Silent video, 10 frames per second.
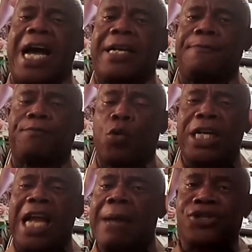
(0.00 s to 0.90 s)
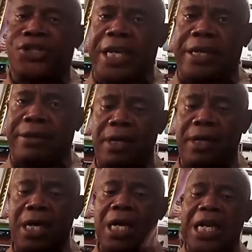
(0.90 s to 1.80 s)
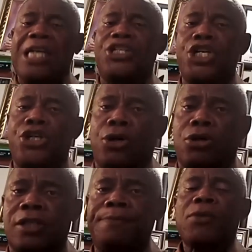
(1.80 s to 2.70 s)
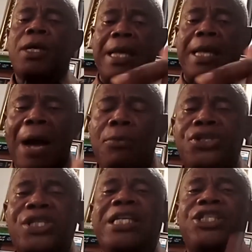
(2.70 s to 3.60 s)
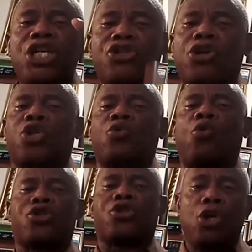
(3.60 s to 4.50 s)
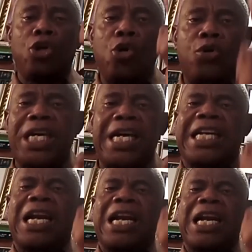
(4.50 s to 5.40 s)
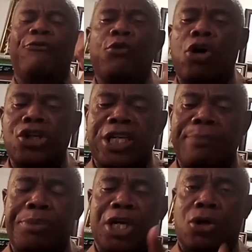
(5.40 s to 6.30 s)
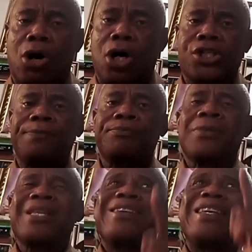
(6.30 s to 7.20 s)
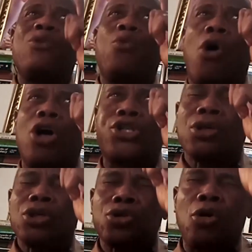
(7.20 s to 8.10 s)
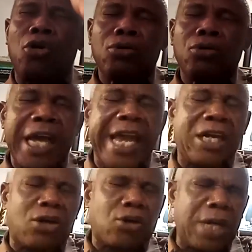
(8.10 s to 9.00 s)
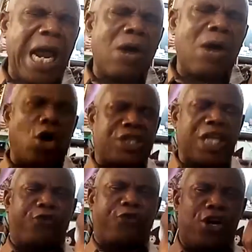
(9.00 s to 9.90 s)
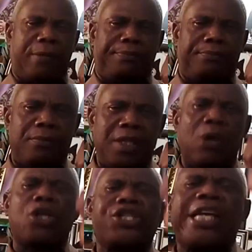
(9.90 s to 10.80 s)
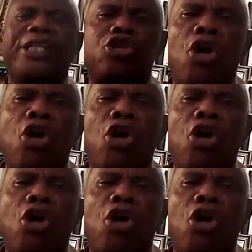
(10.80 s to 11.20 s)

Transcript: at, what I'm seeing, like Jesus, the Bible said Jesus was looking at and focusing because he was to a crown was there for him. There was a joy